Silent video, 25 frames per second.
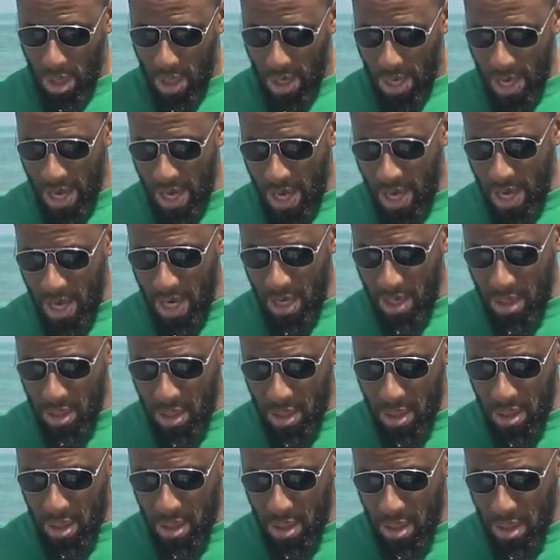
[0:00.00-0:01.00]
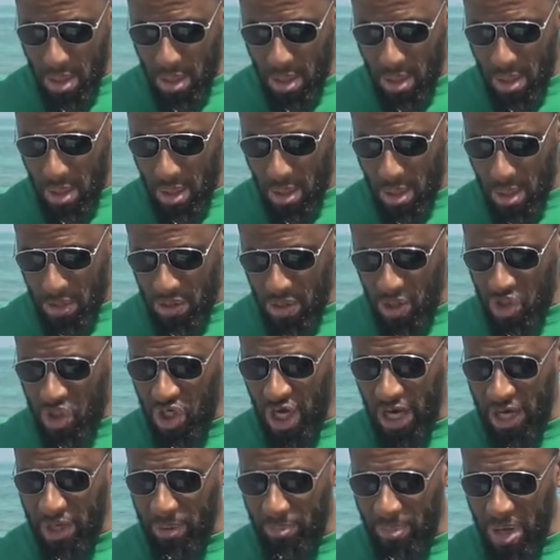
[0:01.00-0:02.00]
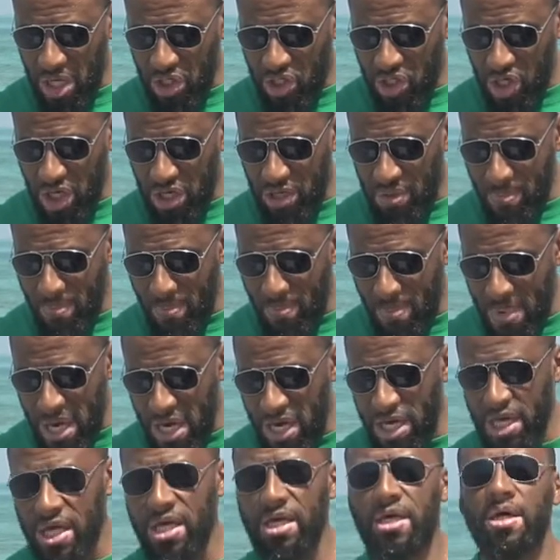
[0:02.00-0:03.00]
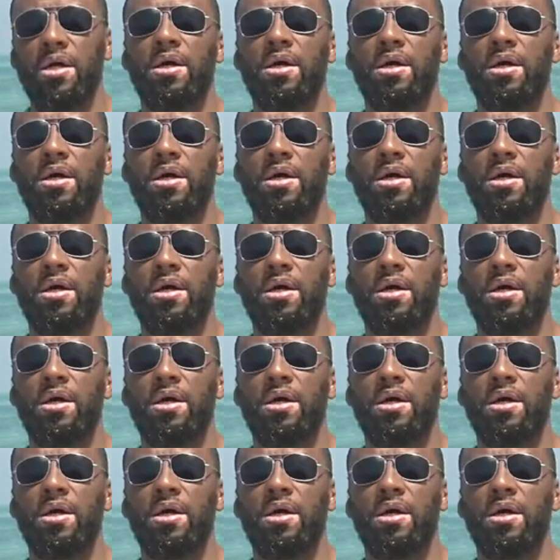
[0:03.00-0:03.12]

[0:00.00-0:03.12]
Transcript: And the Sheikh mentioned many